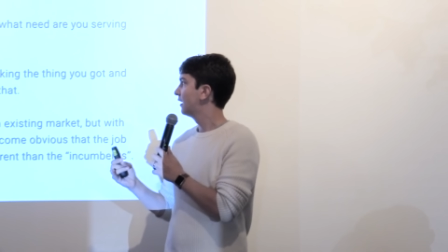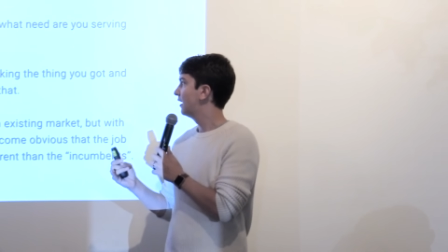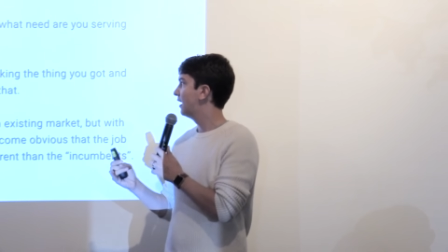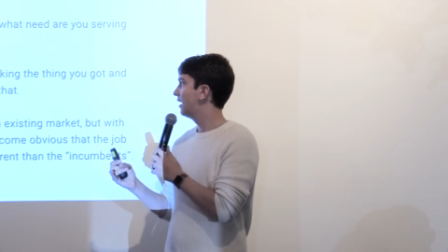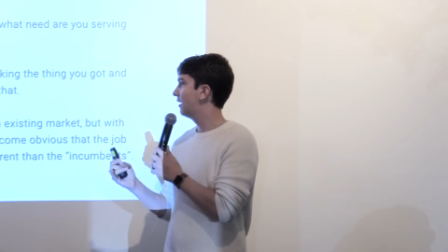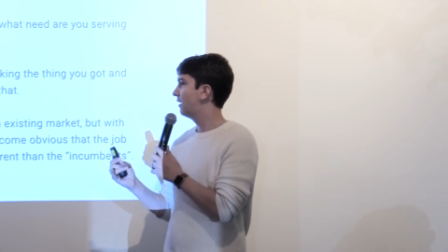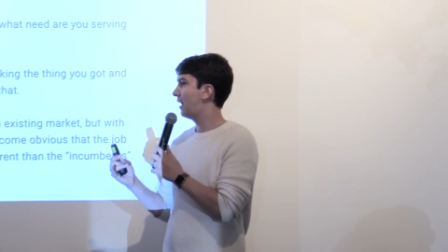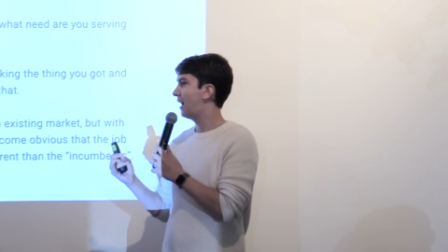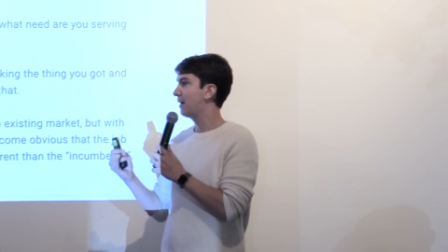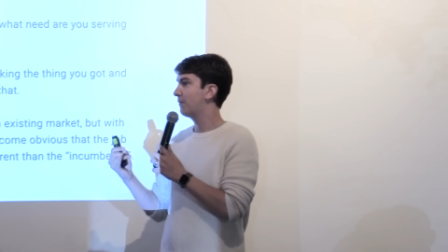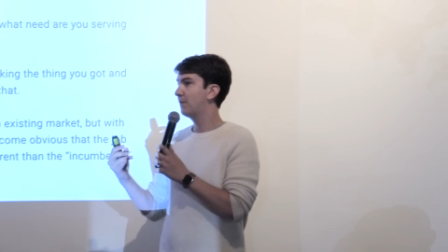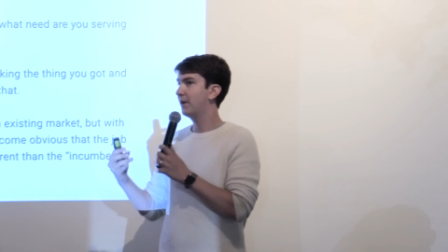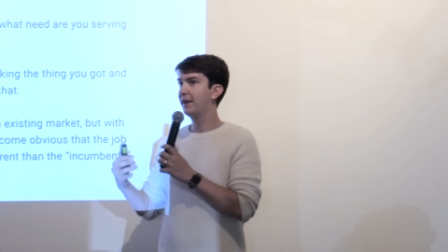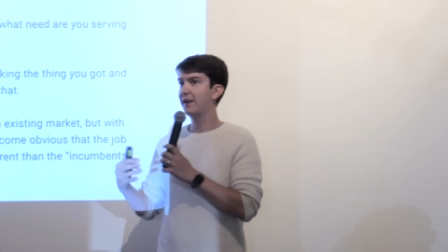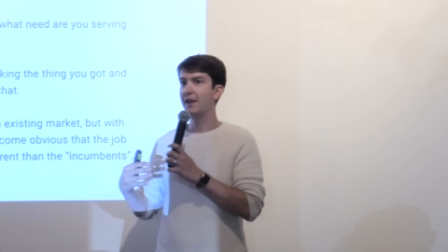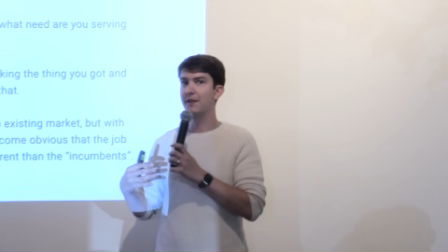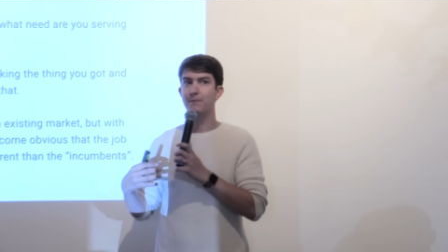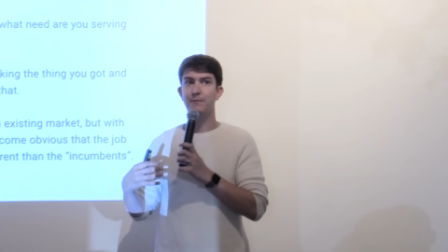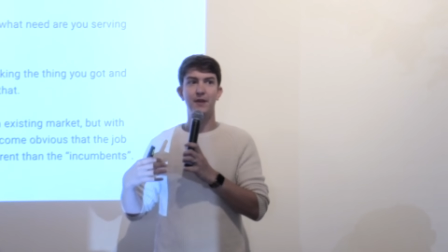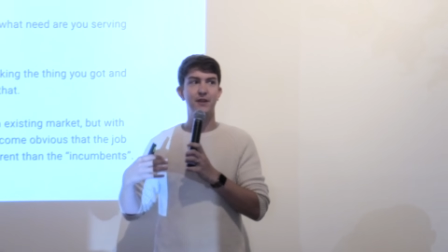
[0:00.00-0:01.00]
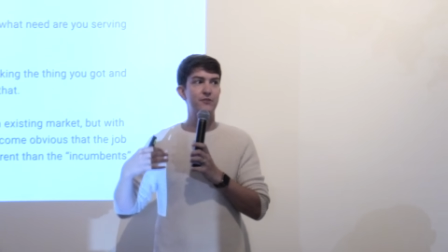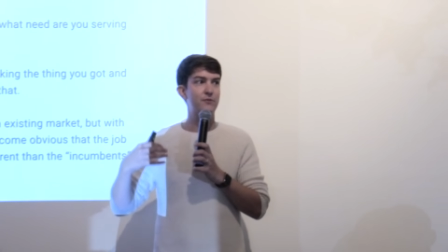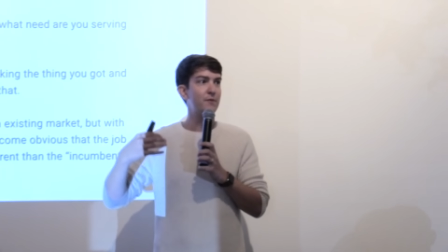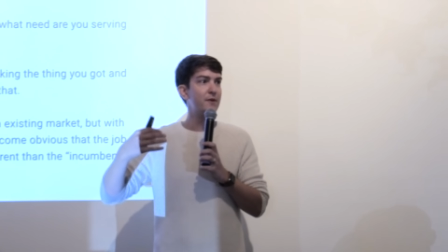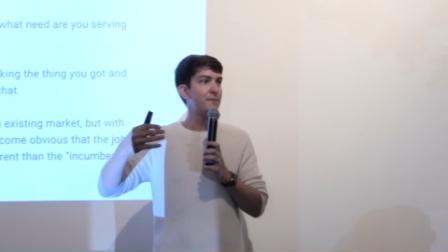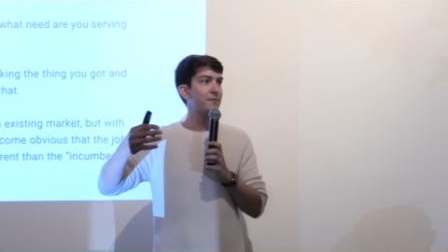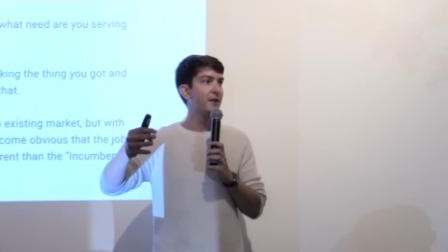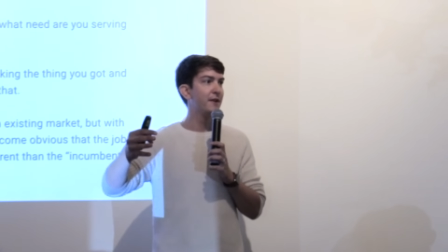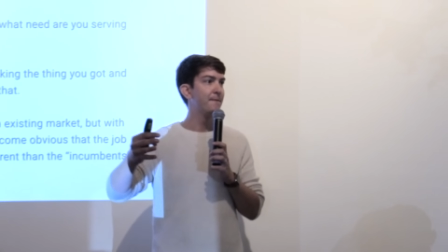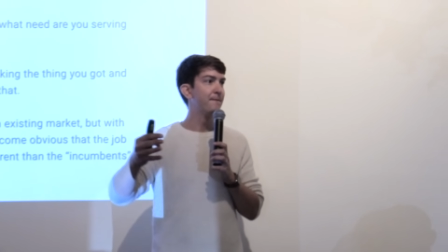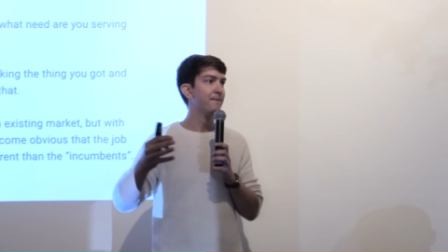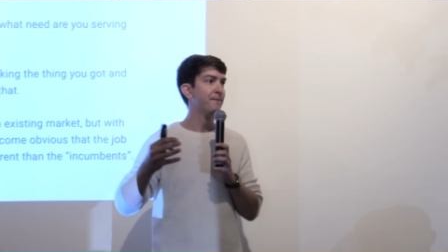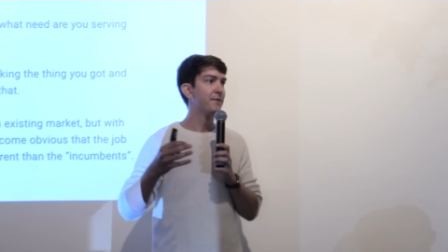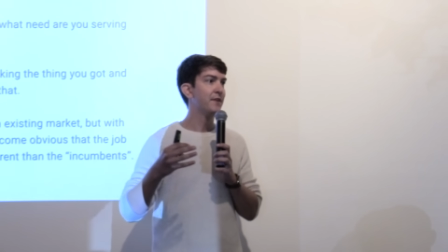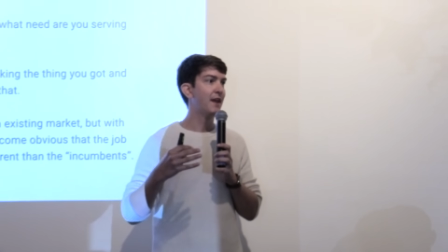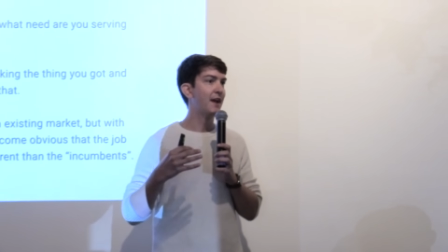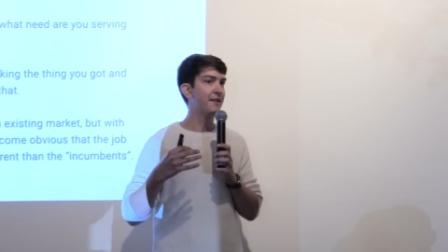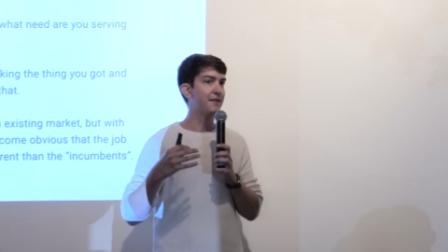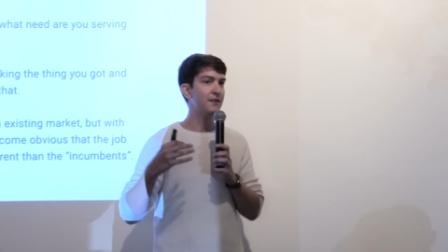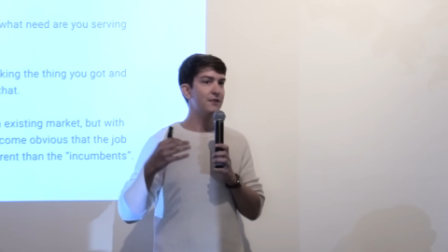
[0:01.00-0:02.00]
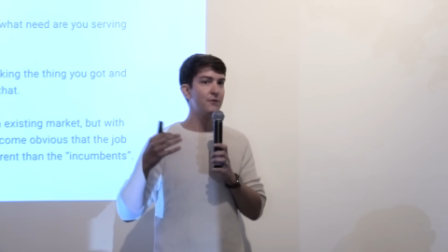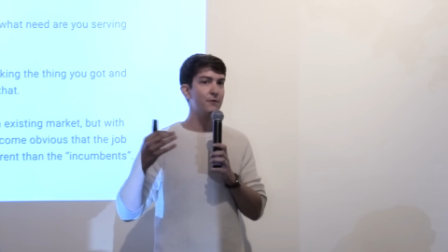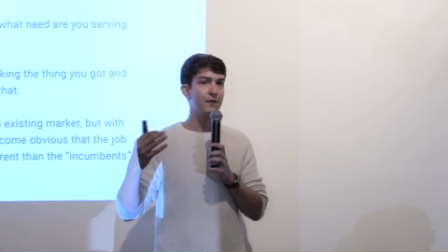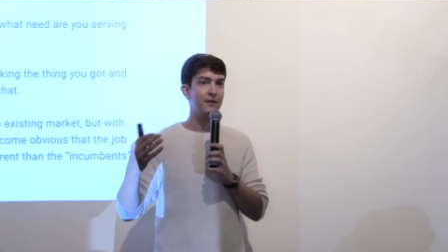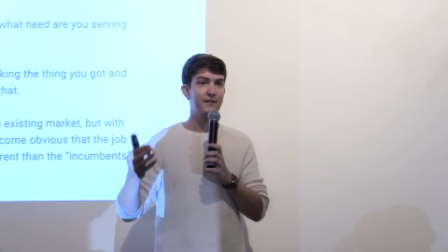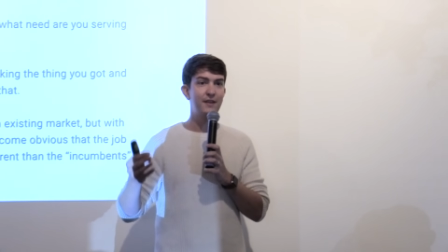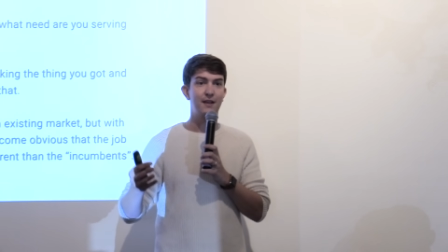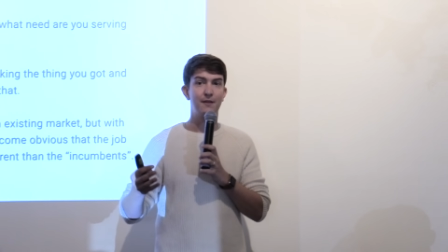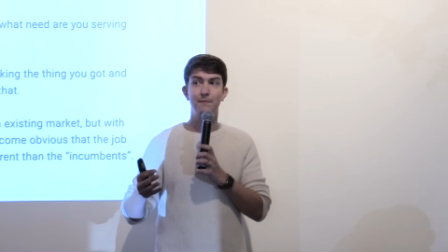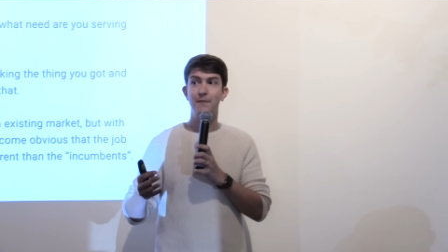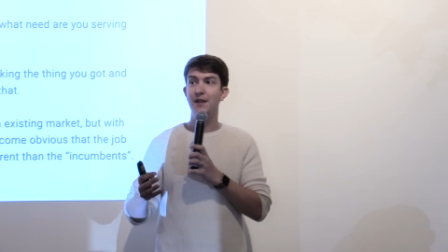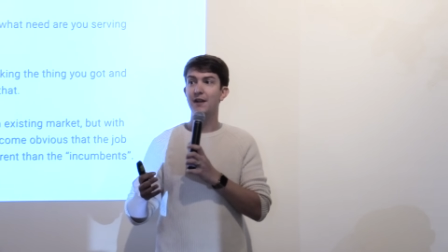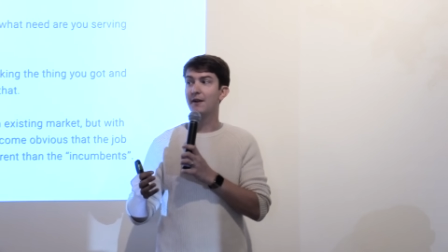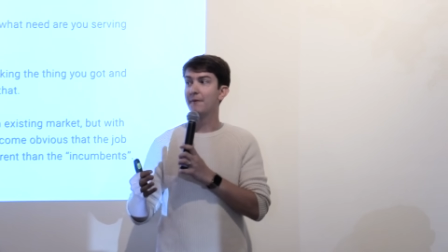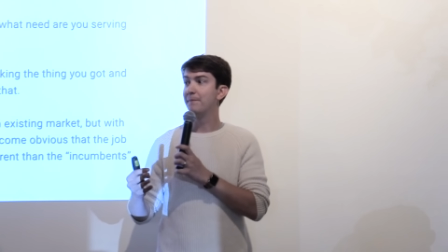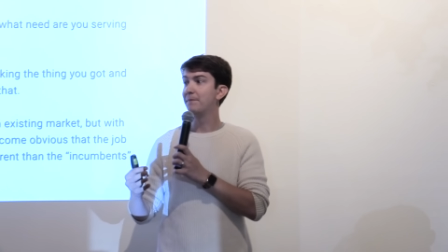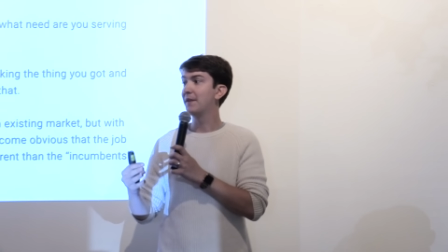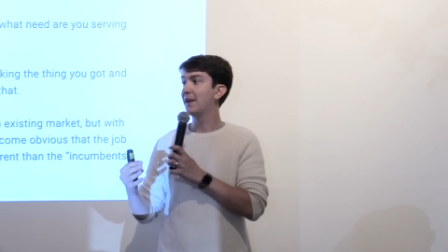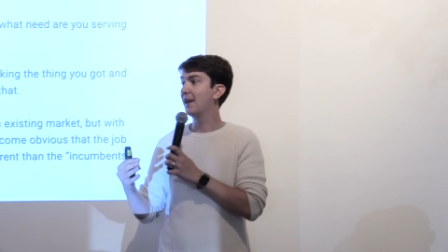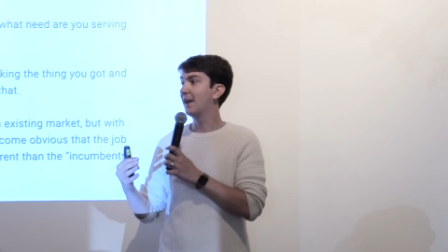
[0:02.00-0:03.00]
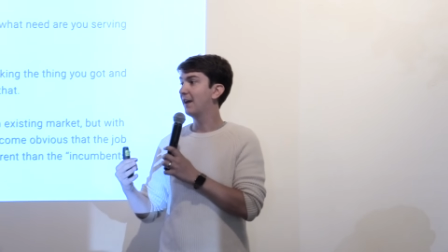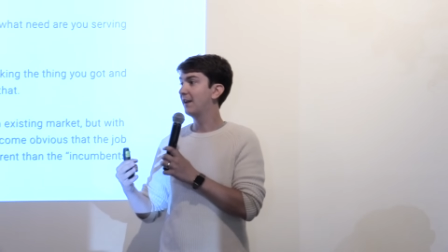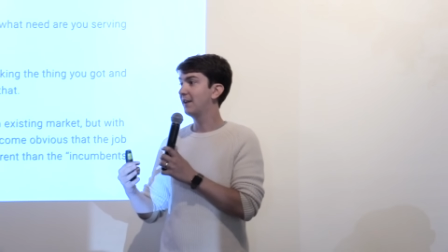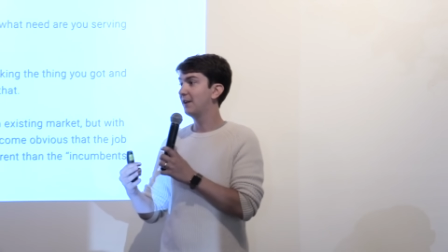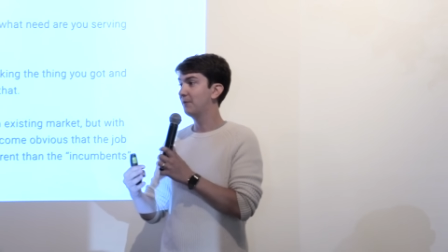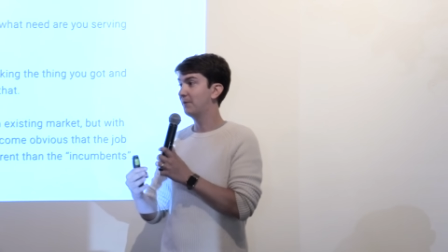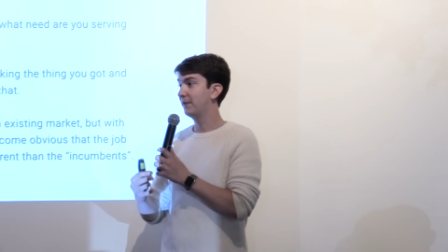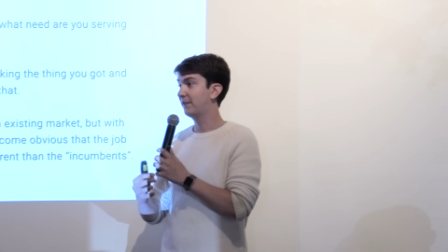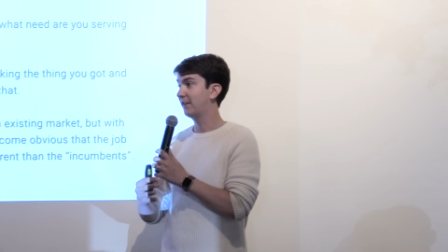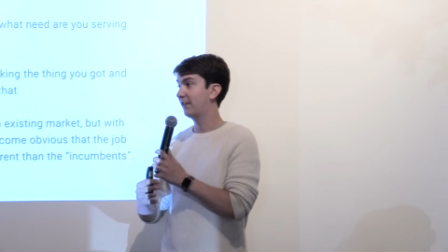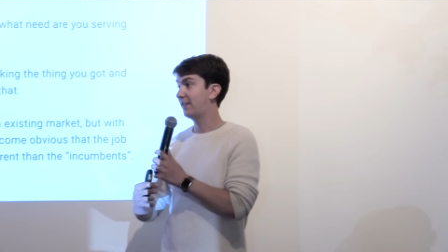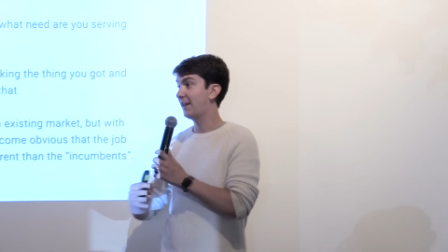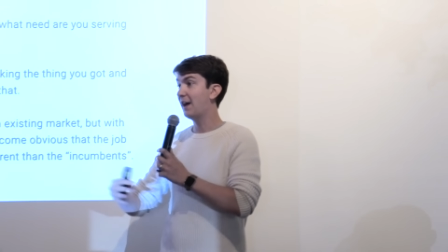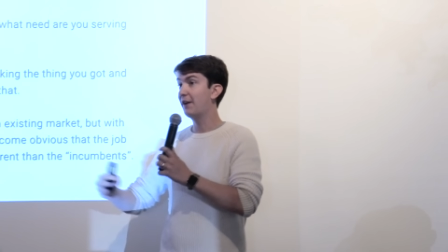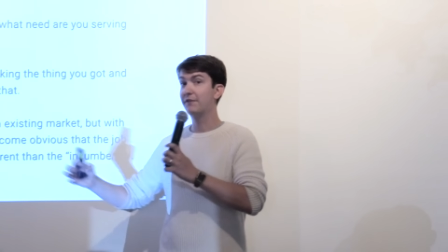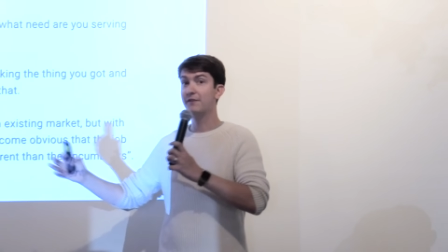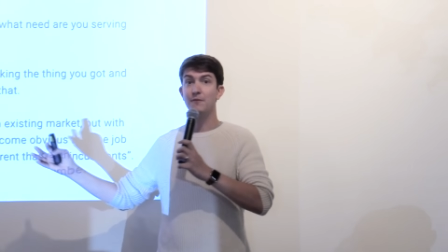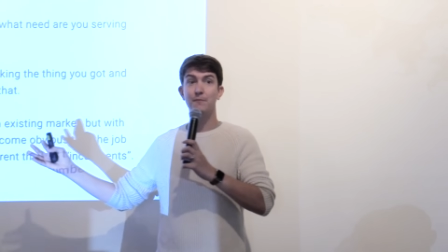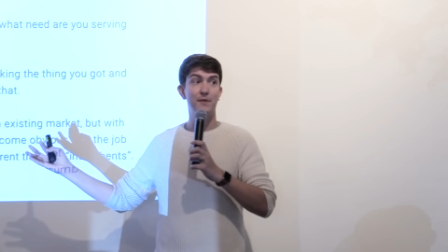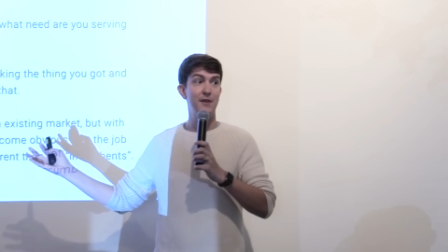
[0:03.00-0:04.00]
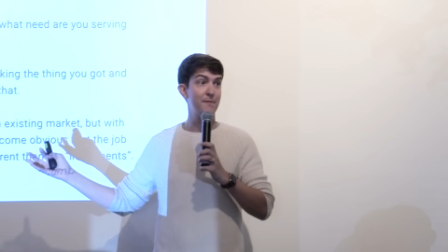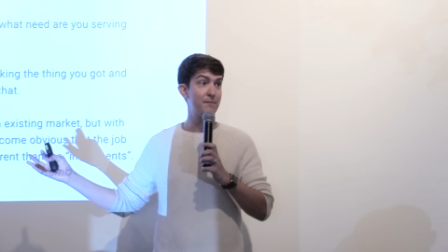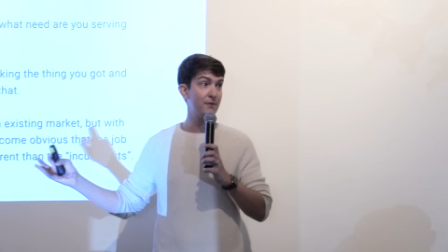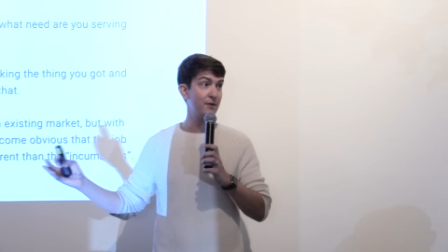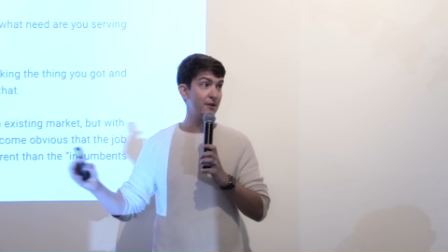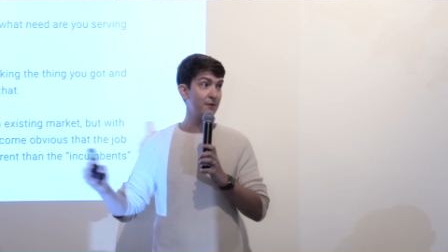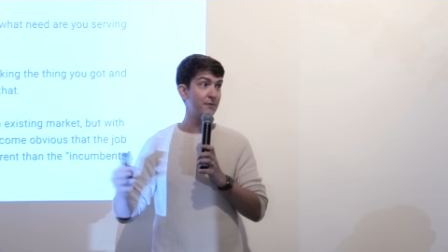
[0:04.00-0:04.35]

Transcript: I went and pitched Weebly at the New York Tech Meetup, and it was 1,000 people.